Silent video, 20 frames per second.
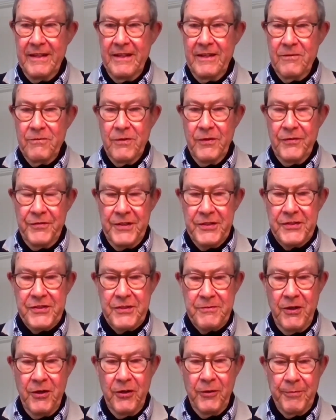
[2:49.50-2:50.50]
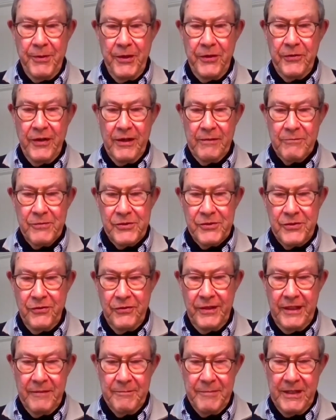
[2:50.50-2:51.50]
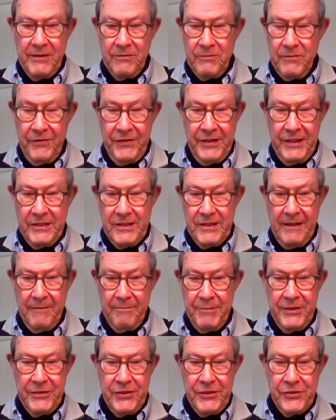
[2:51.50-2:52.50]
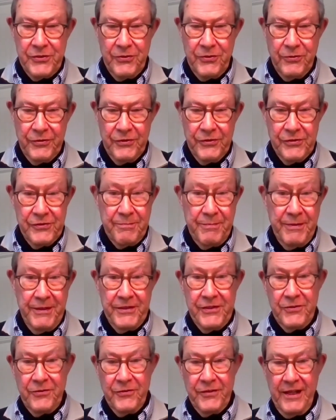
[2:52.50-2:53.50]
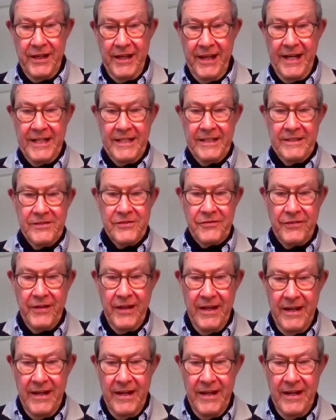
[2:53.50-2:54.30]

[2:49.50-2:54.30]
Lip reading: what this whole program was talking about were things like purchase orders, purchase order lines,